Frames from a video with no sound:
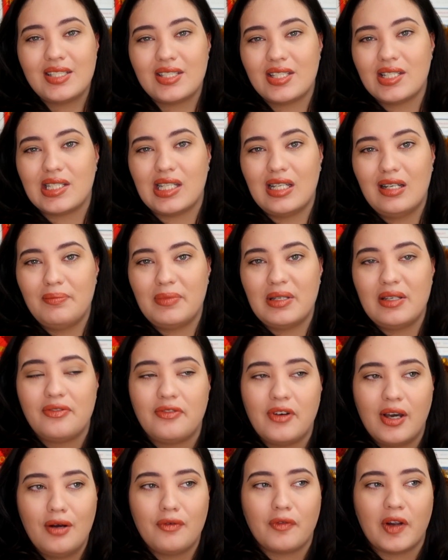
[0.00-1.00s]
is just going to be a
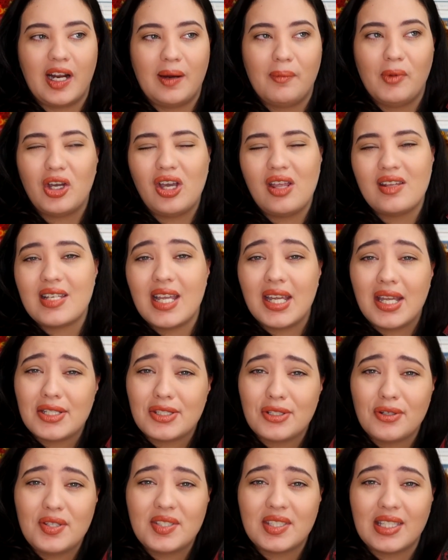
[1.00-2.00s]
fun read. I'm not going to take it
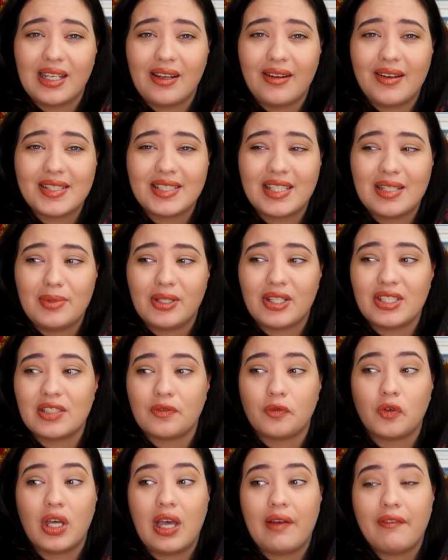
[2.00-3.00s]
too seriously because
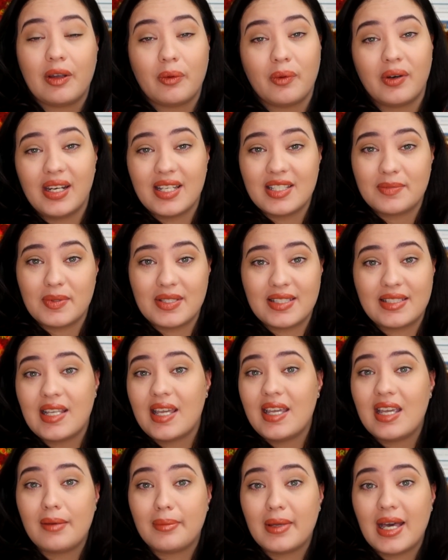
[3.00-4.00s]
of what everyone has been
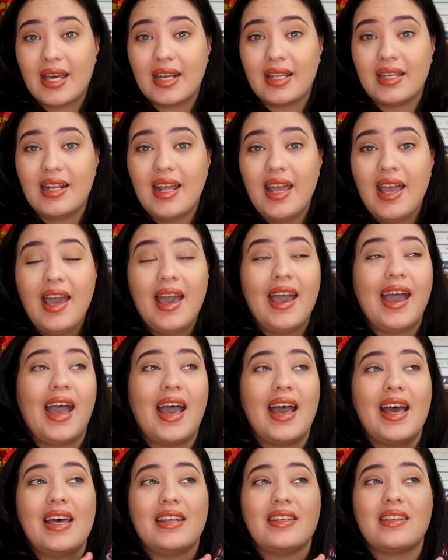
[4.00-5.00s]
saying about it.
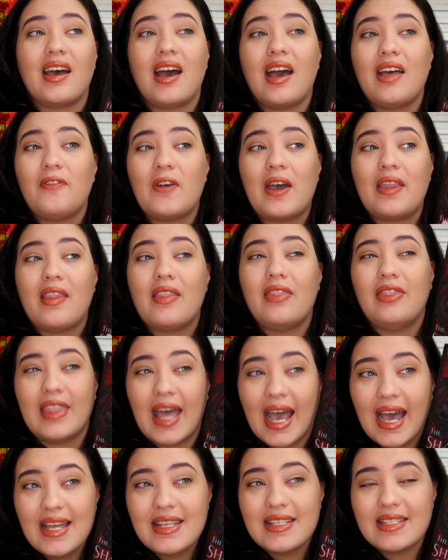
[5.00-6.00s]
And I found
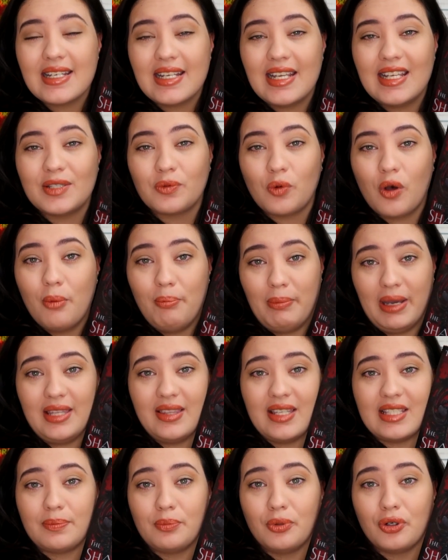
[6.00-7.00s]
that is what made
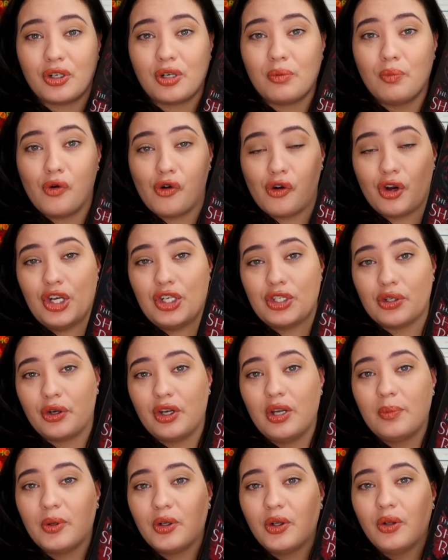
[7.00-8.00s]
this book more
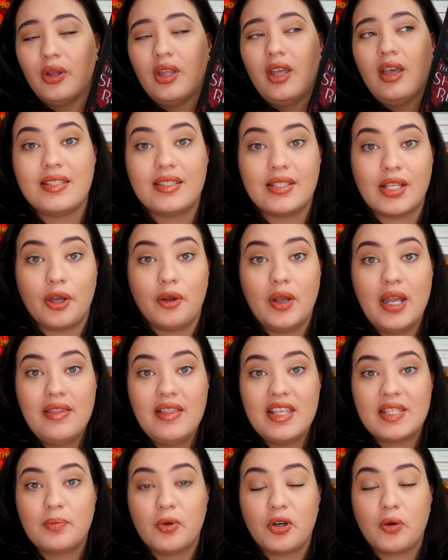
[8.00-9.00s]
enjoyable. So in
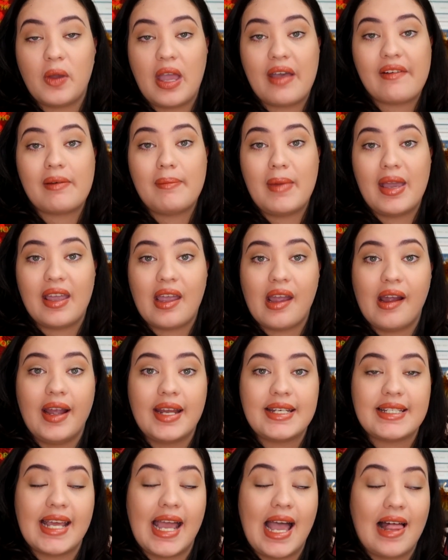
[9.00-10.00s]
this book, we have a main
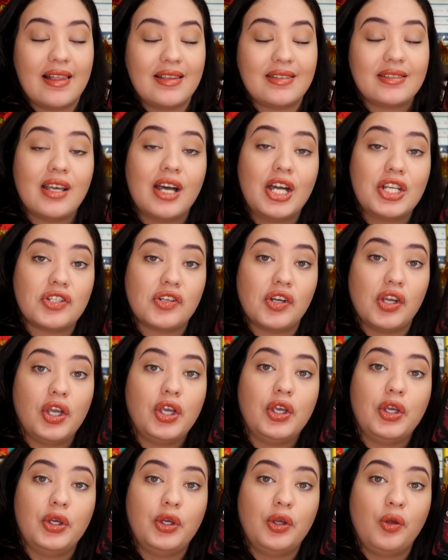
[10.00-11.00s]
character, Alessandra,
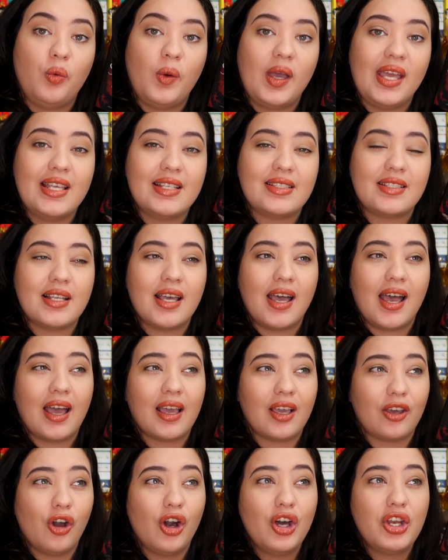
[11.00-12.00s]
who is
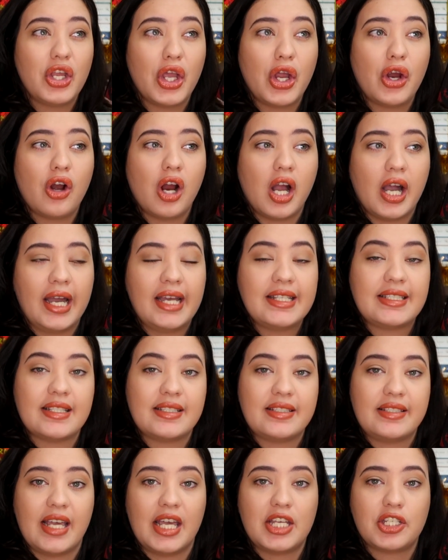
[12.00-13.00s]
got her eyes
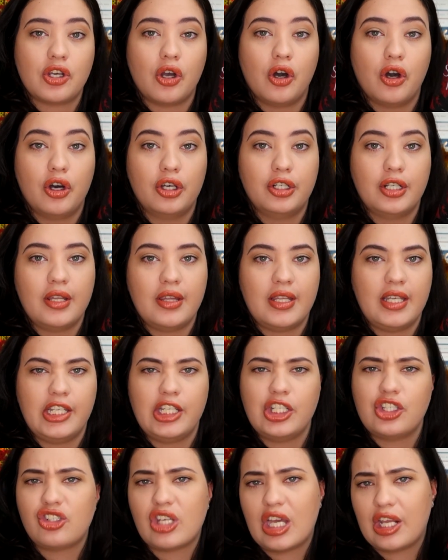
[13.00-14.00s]
set on
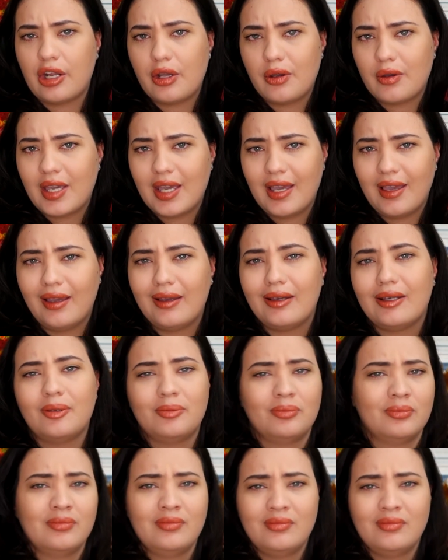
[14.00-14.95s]
the Shadow King,